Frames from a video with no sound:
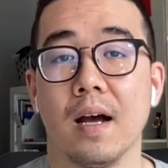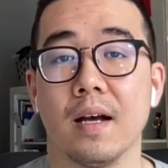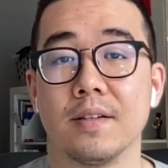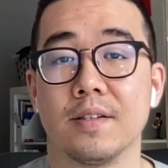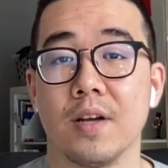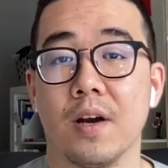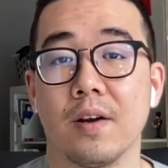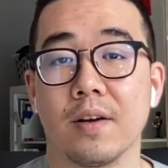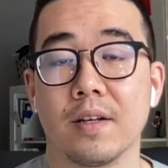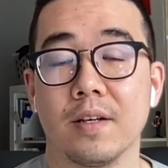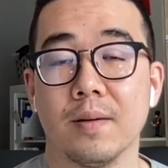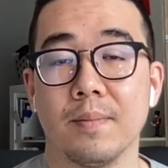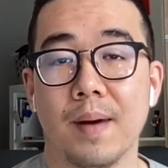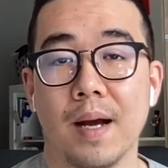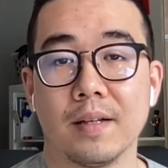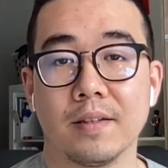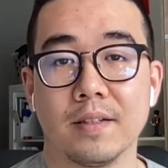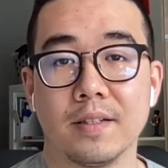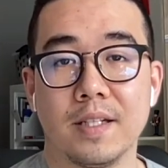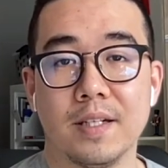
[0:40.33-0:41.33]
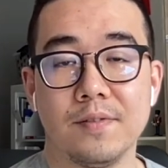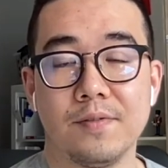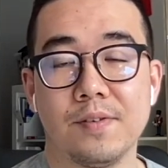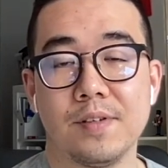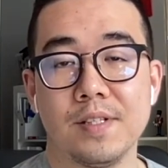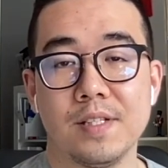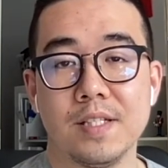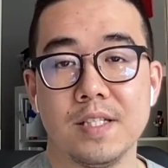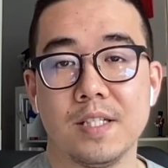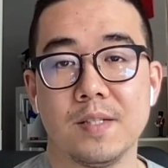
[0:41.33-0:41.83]
talking about the
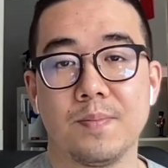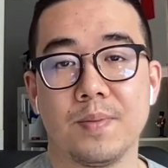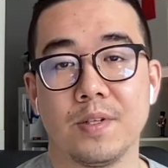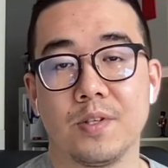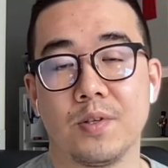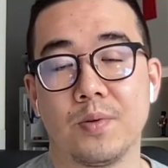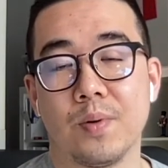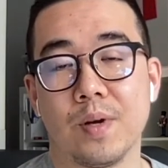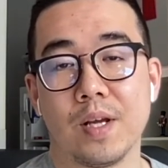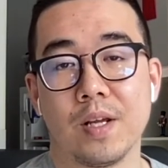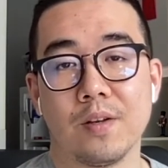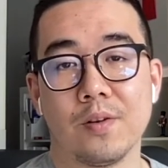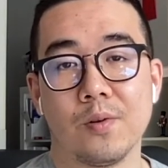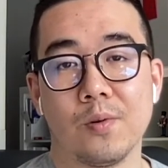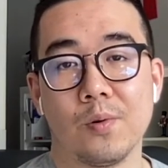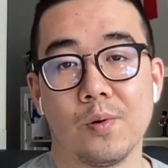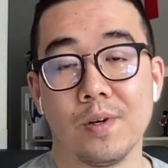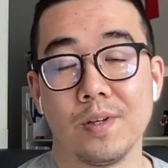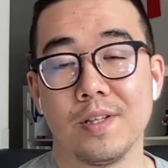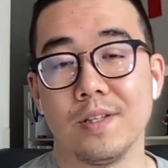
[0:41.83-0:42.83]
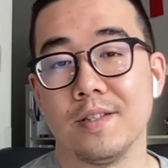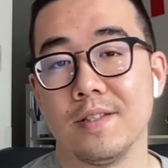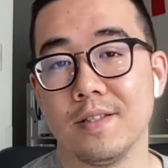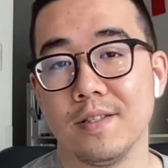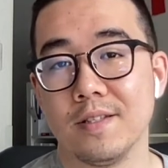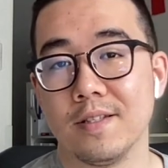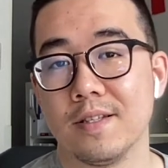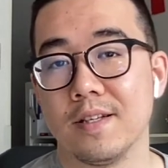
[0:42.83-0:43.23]
difference between Northern